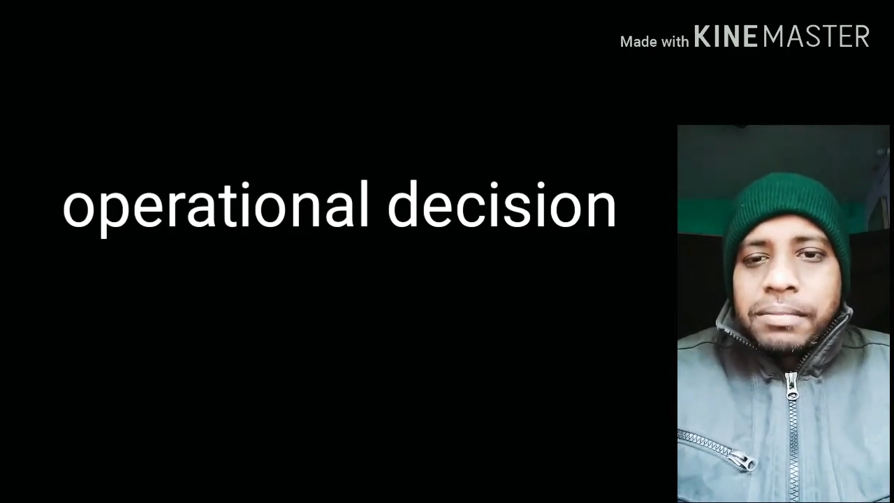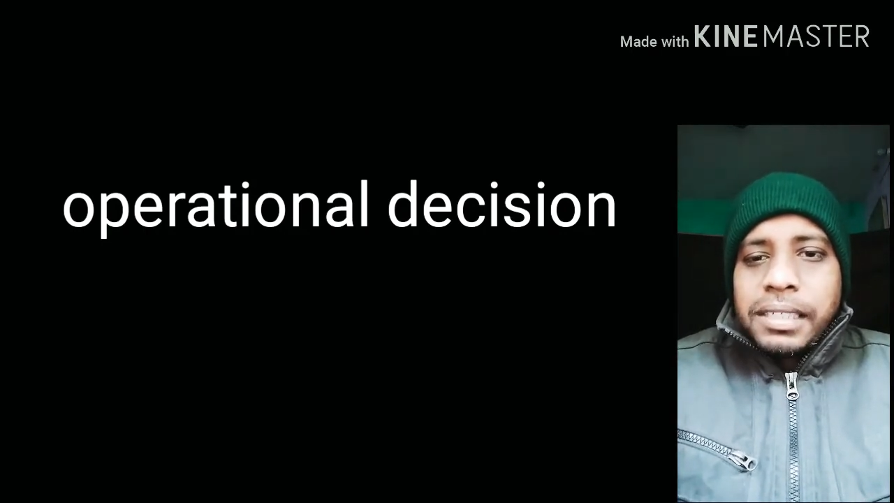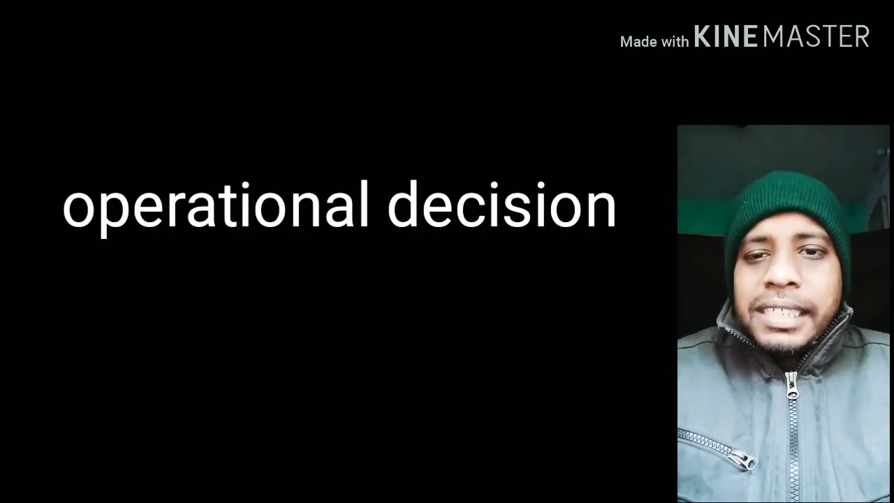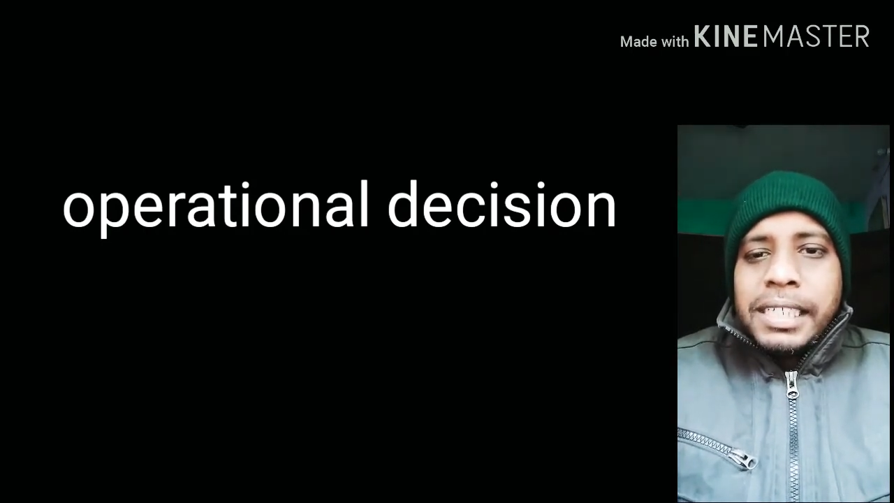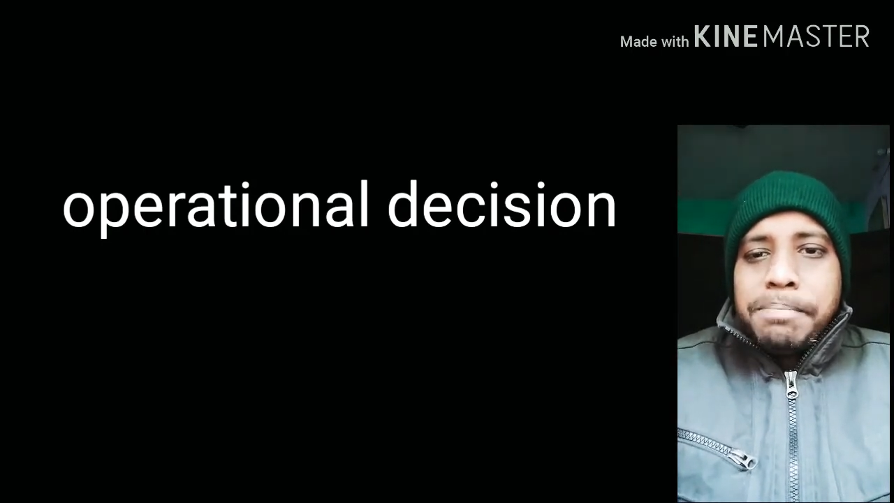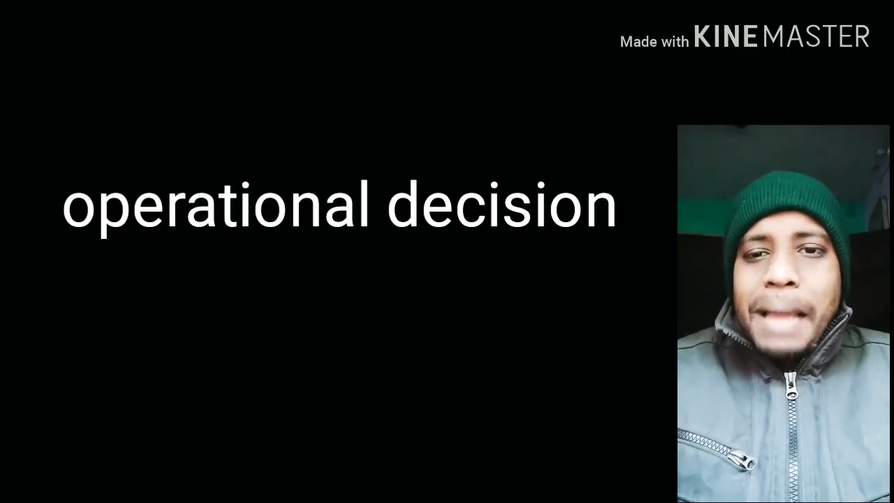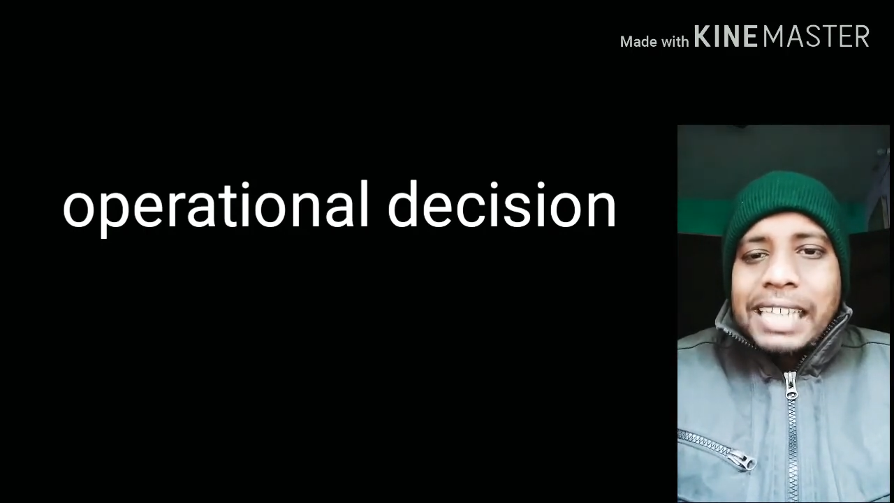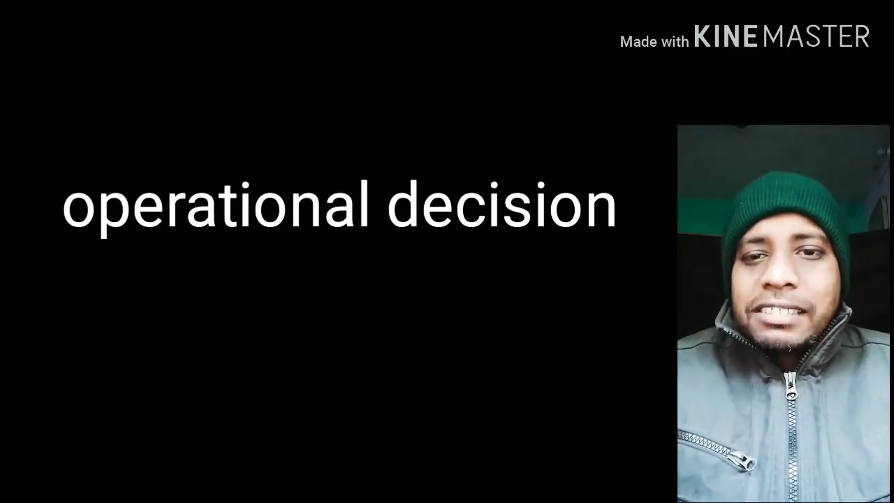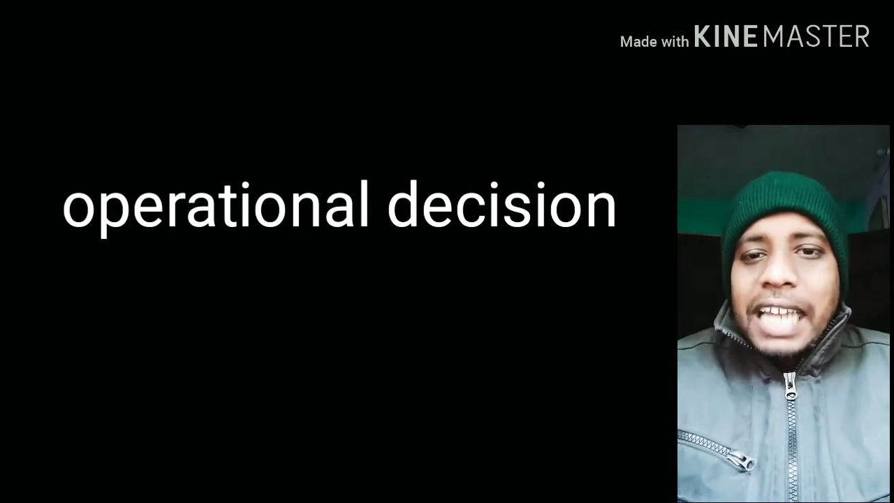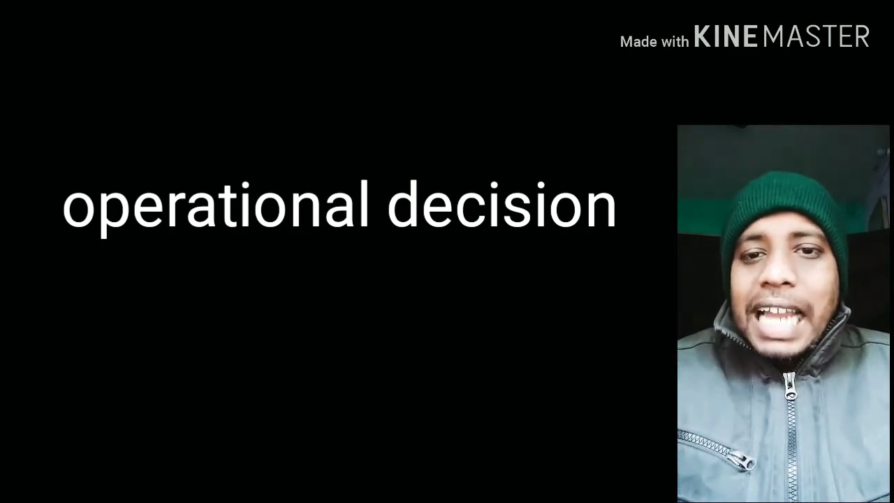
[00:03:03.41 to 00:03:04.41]
It impacts
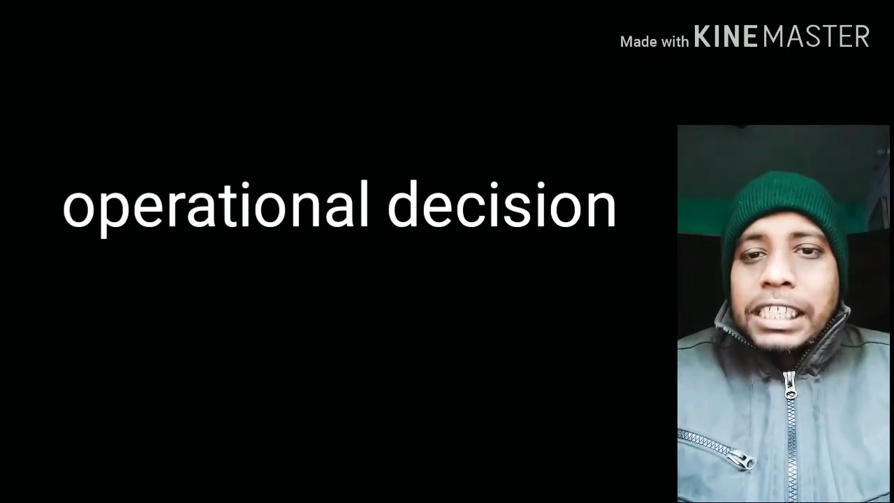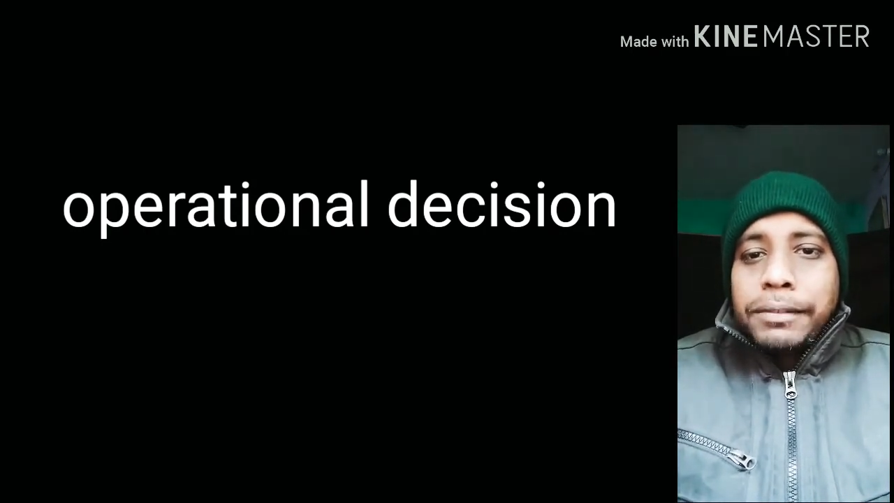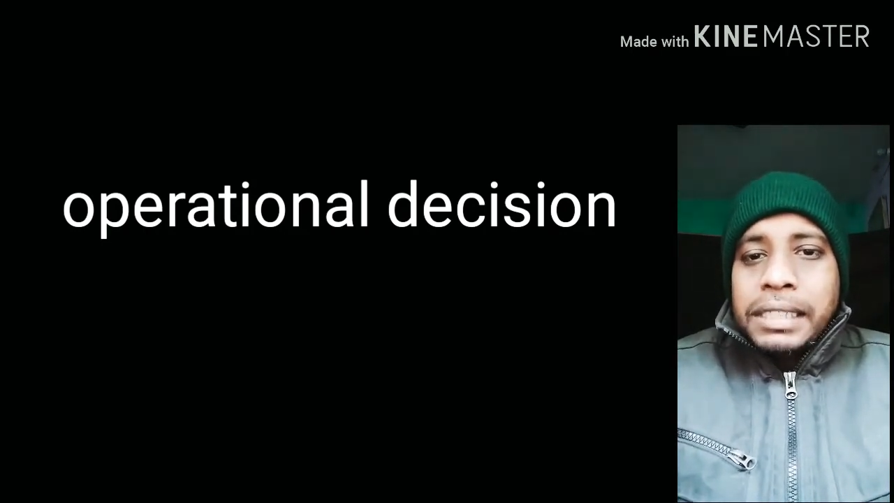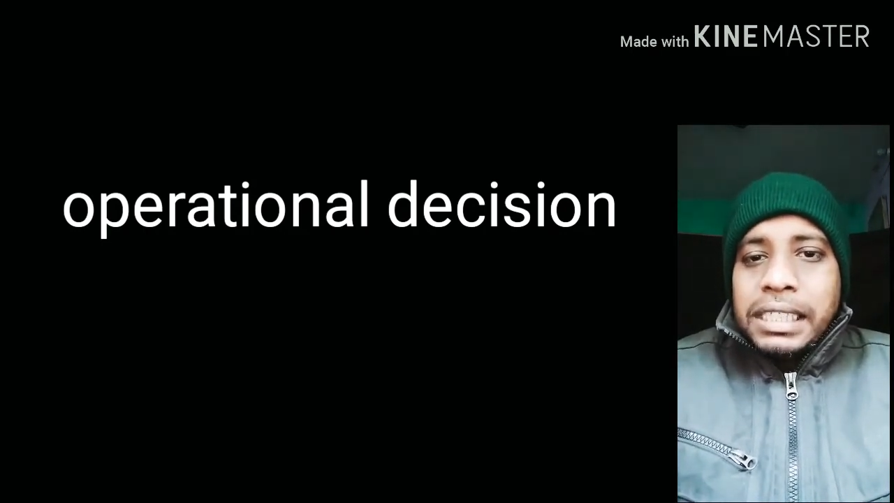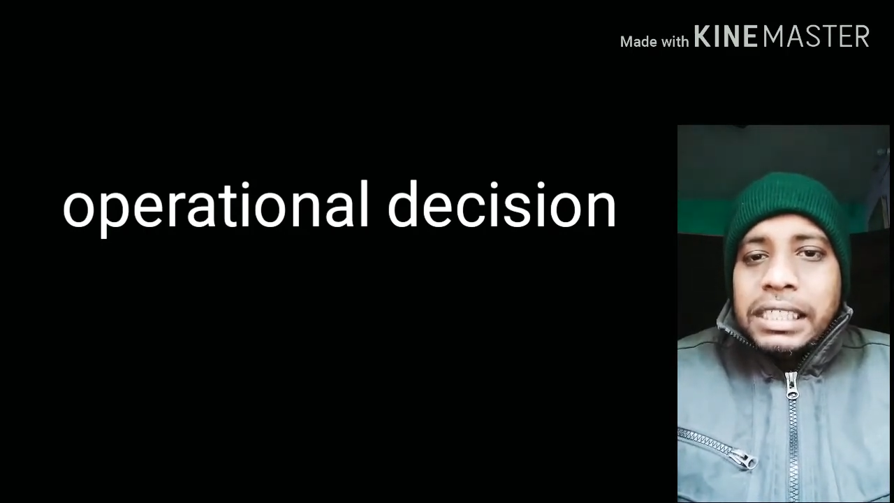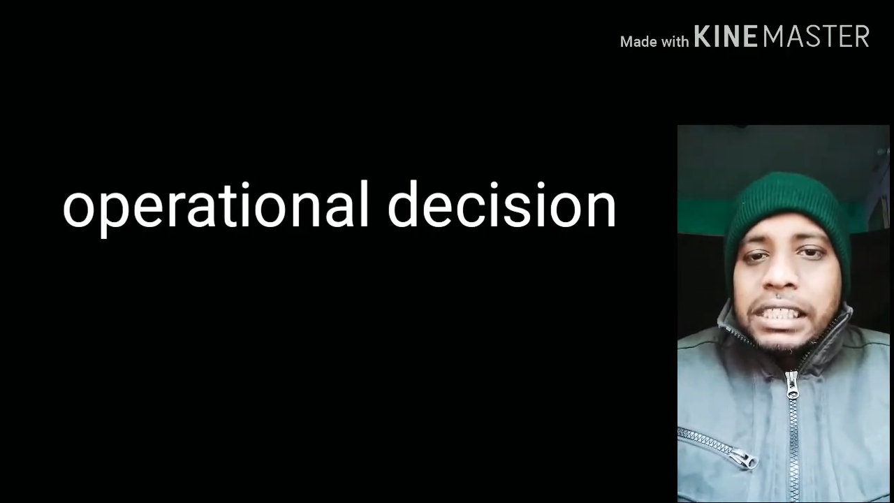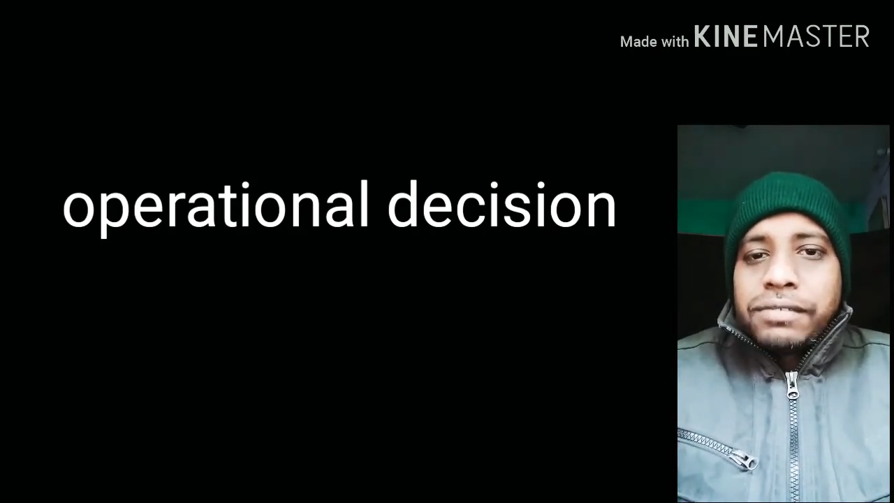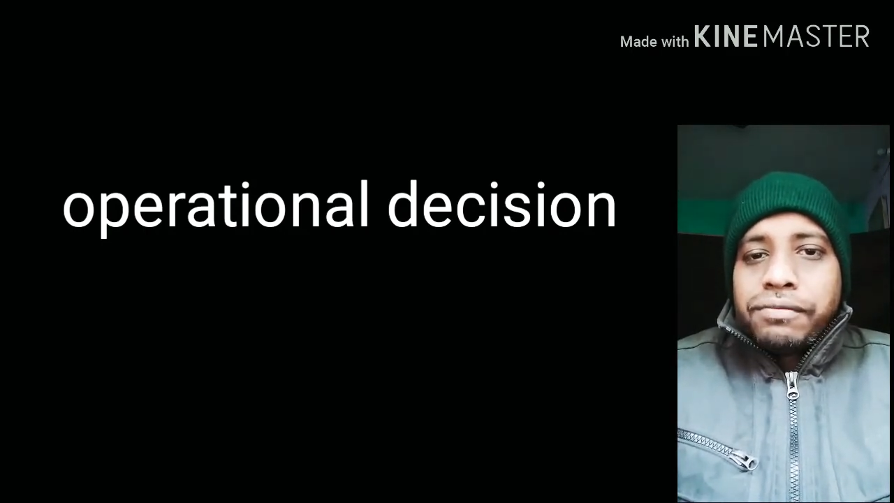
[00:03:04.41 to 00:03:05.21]
the activities